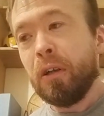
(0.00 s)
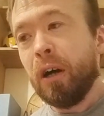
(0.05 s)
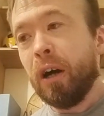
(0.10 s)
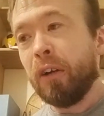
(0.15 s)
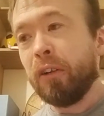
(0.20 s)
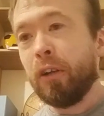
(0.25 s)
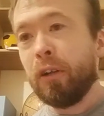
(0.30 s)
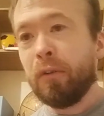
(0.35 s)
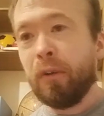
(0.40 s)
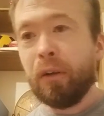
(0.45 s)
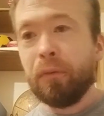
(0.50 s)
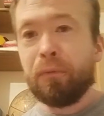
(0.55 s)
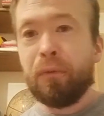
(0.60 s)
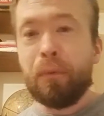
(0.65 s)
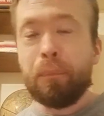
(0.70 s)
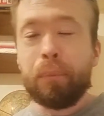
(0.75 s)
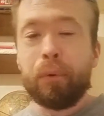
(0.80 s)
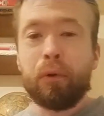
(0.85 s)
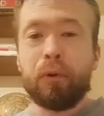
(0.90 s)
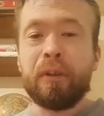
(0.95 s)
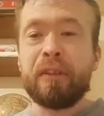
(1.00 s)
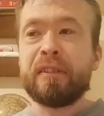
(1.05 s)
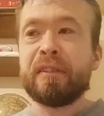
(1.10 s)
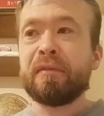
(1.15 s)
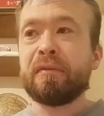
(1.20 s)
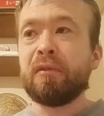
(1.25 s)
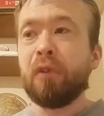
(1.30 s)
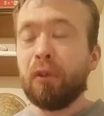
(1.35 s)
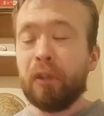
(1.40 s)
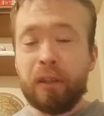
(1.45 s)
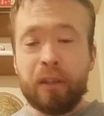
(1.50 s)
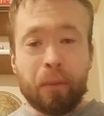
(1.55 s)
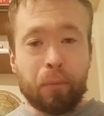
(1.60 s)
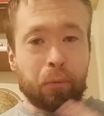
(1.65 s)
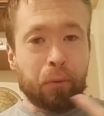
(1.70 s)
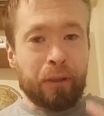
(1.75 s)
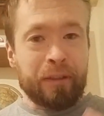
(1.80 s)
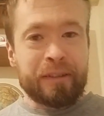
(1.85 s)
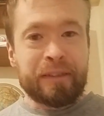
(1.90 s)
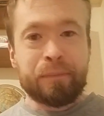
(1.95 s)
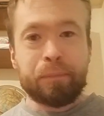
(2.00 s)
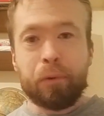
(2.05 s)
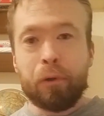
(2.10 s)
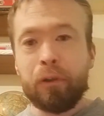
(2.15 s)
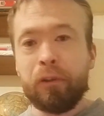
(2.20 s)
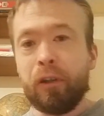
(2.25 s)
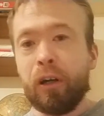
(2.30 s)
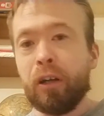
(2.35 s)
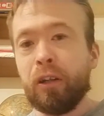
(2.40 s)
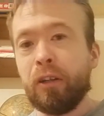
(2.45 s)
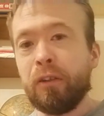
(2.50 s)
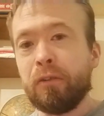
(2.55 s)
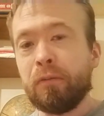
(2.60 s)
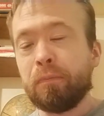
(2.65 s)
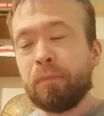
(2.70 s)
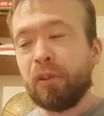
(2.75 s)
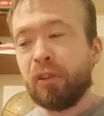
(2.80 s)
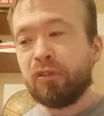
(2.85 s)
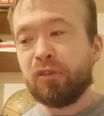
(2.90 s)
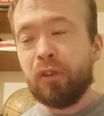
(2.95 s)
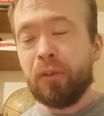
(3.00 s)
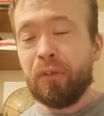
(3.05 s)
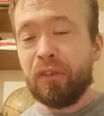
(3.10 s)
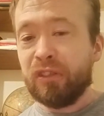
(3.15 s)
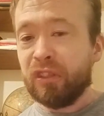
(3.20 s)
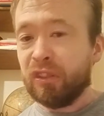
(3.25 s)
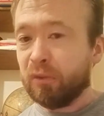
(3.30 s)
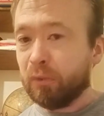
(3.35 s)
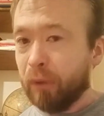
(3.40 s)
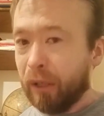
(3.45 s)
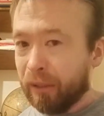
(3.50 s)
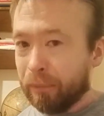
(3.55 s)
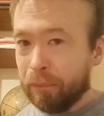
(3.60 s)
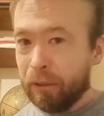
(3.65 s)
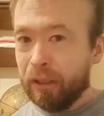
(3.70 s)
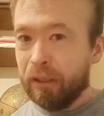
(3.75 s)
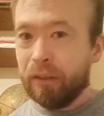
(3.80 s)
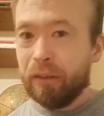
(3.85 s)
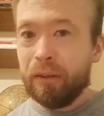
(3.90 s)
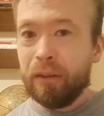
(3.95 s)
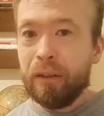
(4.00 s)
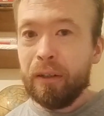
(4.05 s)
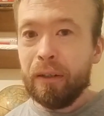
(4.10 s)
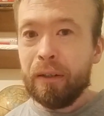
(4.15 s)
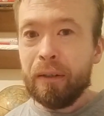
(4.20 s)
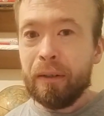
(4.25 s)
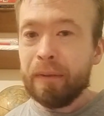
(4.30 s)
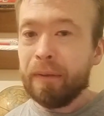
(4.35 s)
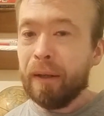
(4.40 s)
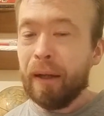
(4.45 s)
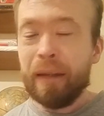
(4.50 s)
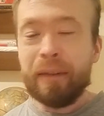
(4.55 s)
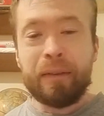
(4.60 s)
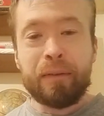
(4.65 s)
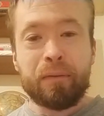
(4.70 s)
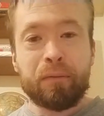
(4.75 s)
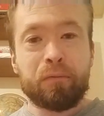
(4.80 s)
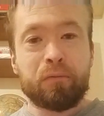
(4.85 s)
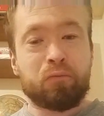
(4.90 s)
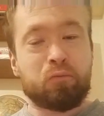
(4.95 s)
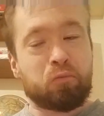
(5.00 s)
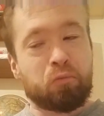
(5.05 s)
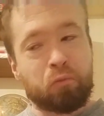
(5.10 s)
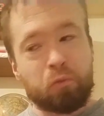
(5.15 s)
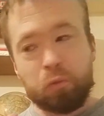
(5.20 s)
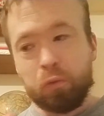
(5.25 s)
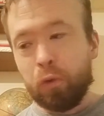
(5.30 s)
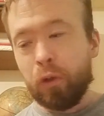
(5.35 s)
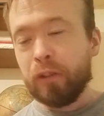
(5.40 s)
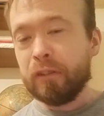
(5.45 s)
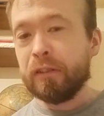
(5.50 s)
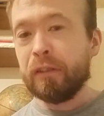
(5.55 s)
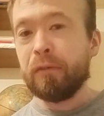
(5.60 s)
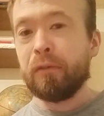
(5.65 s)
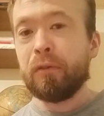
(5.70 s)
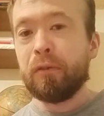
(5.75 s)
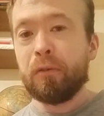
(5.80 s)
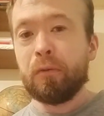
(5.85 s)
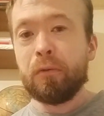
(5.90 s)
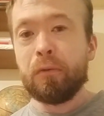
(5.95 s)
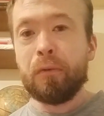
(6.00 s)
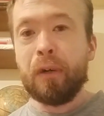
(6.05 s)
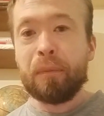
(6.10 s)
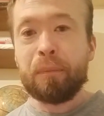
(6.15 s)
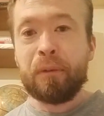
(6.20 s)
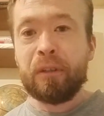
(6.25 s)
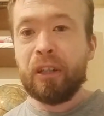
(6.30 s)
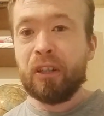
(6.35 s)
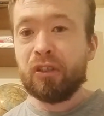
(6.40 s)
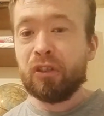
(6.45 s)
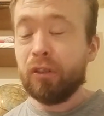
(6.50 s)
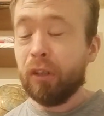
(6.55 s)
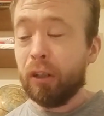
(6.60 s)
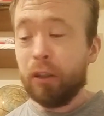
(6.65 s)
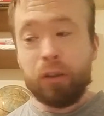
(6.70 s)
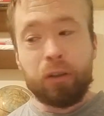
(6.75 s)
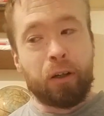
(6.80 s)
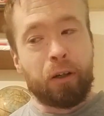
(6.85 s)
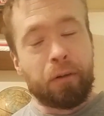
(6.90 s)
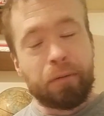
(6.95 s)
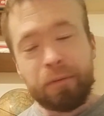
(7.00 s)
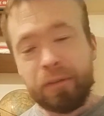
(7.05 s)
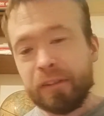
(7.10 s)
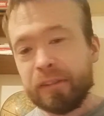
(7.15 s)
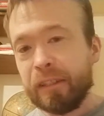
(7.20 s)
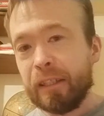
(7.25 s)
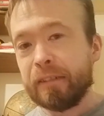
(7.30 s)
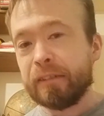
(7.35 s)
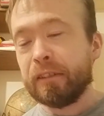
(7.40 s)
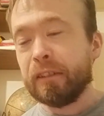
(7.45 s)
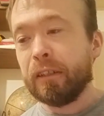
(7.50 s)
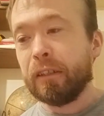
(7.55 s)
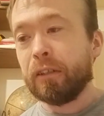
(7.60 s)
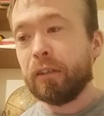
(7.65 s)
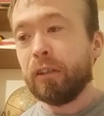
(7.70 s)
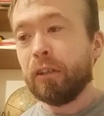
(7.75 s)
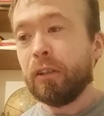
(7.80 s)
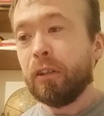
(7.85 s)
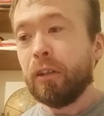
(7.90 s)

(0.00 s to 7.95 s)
I know that football is not the number one sport in Ireland because obviously it's rugby, and what a rugby nation Ireland are, fantastic.